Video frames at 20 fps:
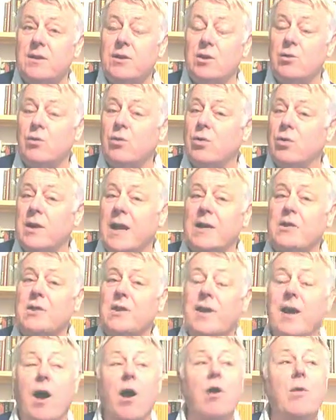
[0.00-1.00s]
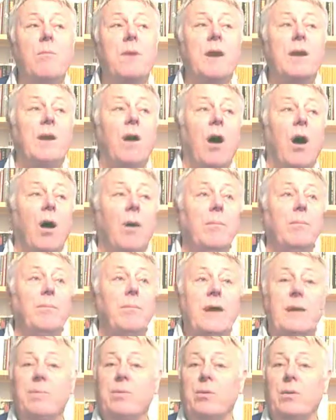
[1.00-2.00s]
You could actually home in on
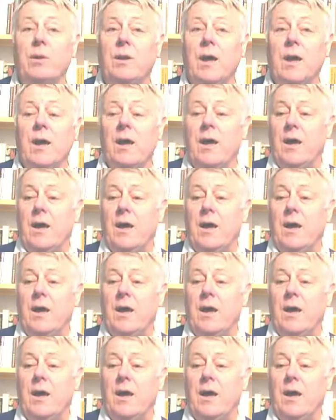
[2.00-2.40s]
people